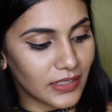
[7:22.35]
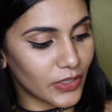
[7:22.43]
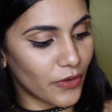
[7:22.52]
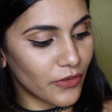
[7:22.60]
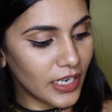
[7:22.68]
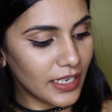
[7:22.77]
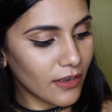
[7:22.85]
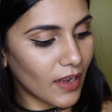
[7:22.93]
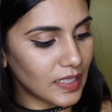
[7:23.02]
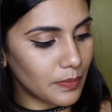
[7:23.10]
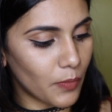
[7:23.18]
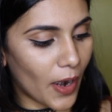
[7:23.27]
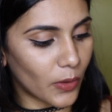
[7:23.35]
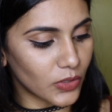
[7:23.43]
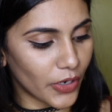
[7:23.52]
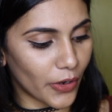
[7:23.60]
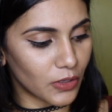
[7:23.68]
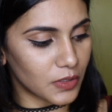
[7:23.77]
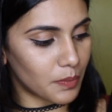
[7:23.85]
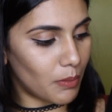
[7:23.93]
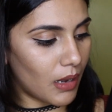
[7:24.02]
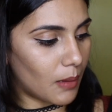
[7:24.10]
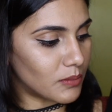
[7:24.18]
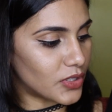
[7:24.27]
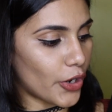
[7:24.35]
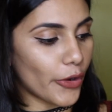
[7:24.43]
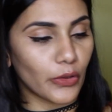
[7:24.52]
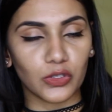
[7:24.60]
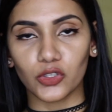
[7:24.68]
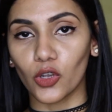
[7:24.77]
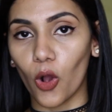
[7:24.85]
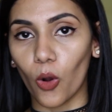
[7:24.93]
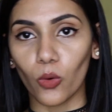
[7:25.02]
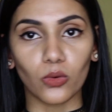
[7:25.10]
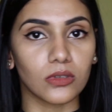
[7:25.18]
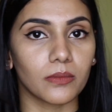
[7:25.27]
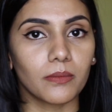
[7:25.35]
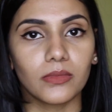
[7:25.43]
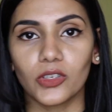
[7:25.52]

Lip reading: So really nice brown tones, plum tones, gold.